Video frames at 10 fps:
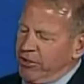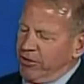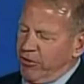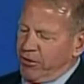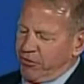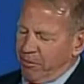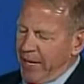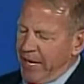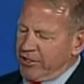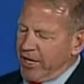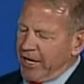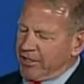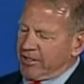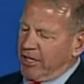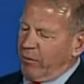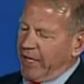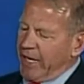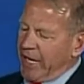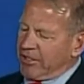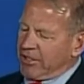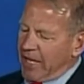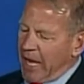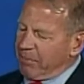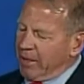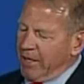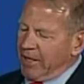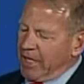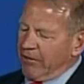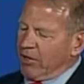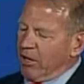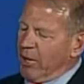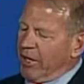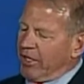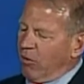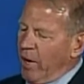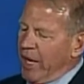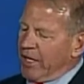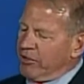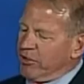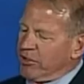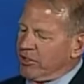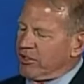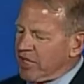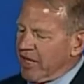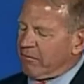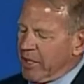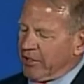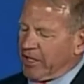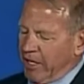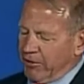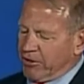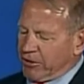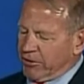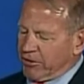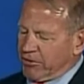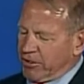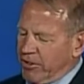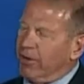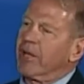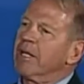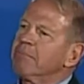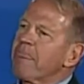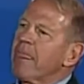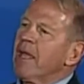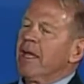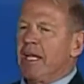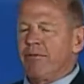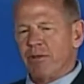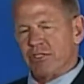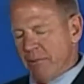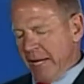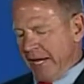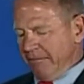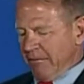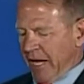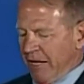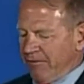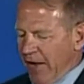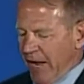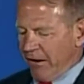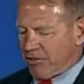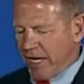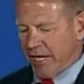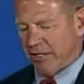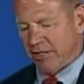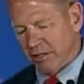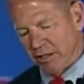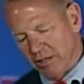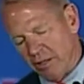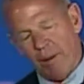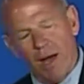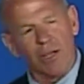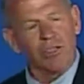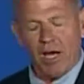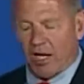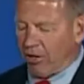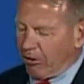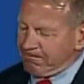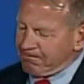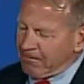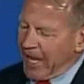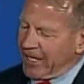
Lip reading: dues from paychecks, and we got to stop giving our money away and use it to save Medicare and Social Security. And if it's me, I'd fire Janet Napolitano and get